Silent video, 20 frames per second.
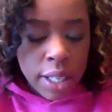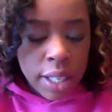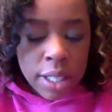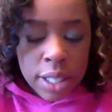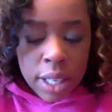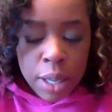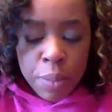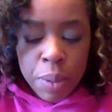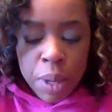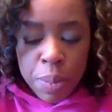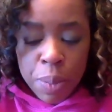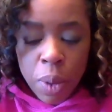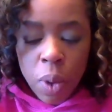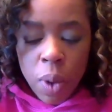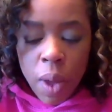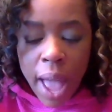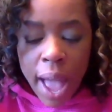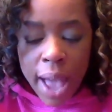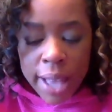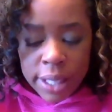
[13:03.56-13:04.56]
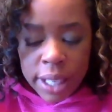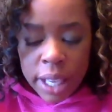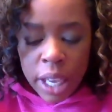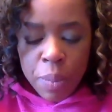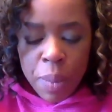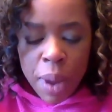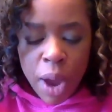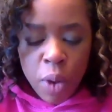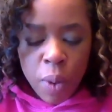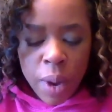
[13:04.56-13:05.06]
to see people asking
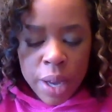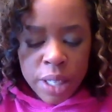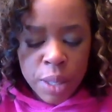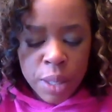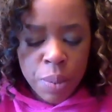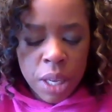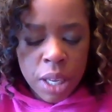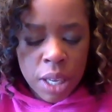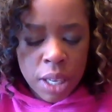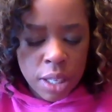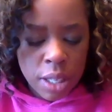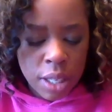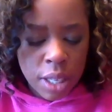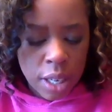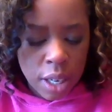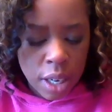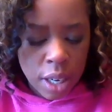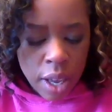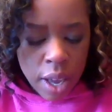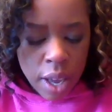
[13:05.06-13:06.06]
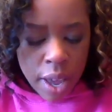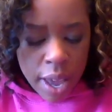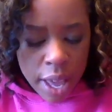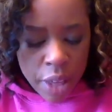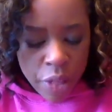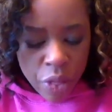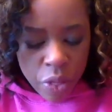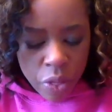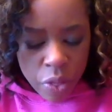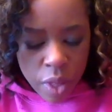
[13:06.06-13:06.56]
about recipes
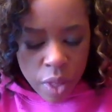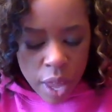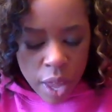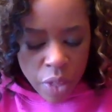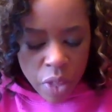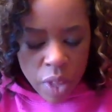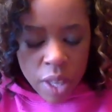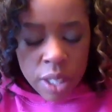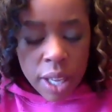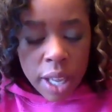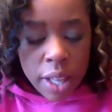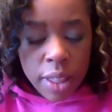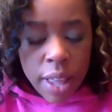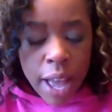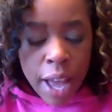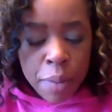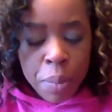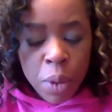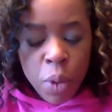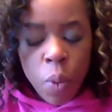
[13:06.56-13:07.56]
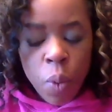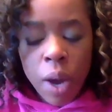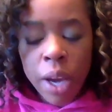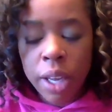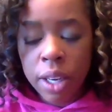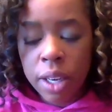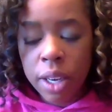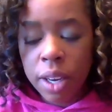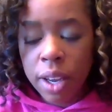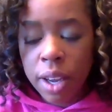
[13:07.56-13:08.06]
and things like that. But
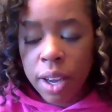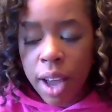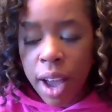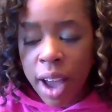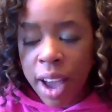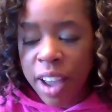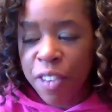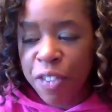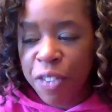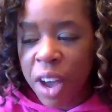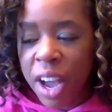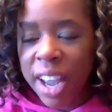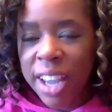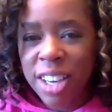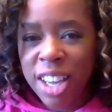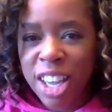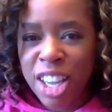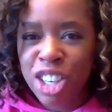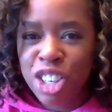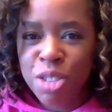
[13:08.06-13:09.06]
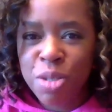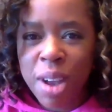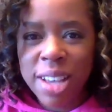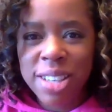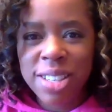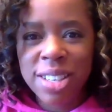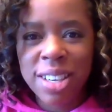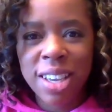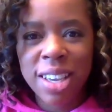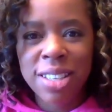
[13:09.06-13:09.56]
what I find
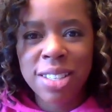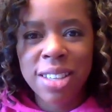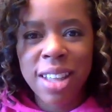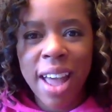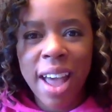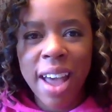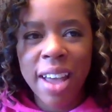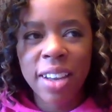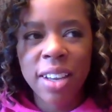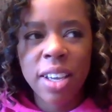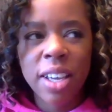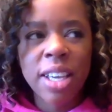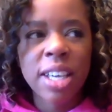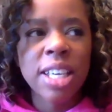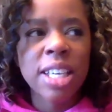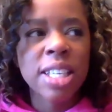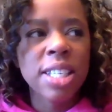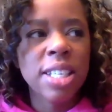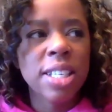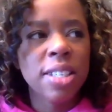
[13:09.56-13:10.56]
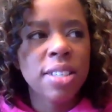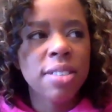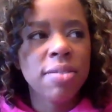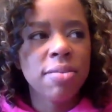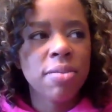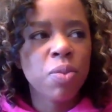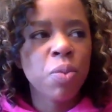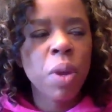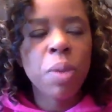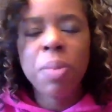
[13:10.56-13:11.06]
interesting is that,
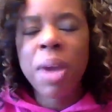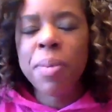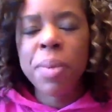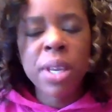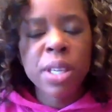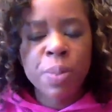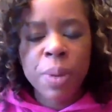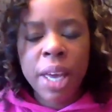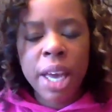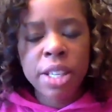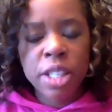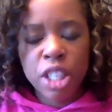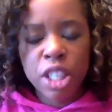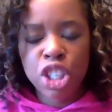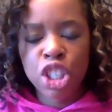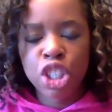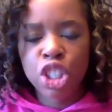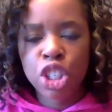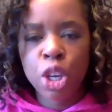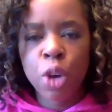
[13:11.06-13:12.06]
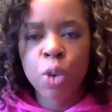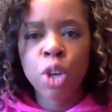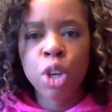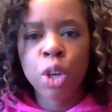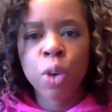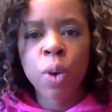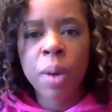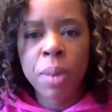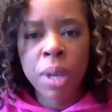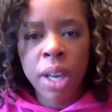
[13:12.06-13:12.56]
and maybe it's because it's just so
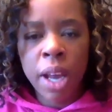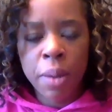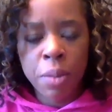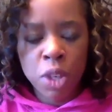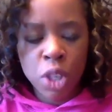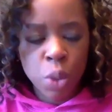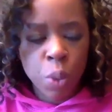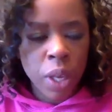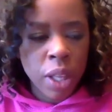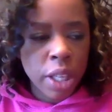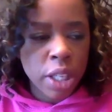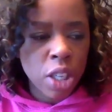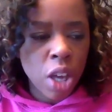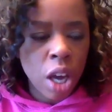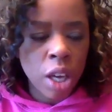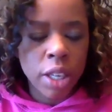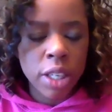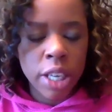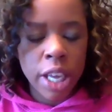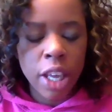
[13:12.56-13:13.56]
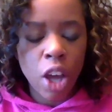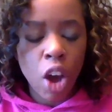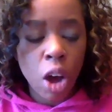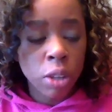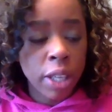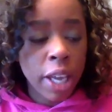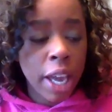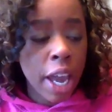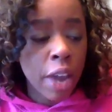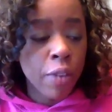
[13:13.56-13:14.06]
new. I mean, I'm doing this on a day, all
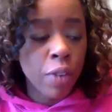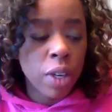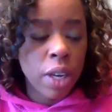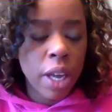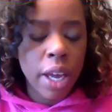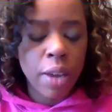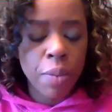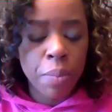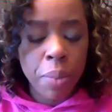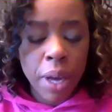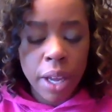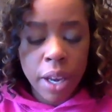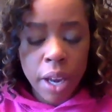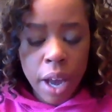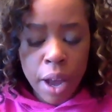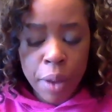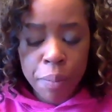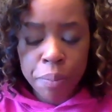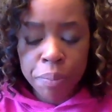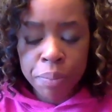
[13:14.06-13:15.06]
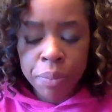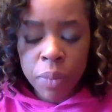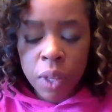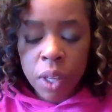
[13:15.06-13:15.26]
day, every day, but I'm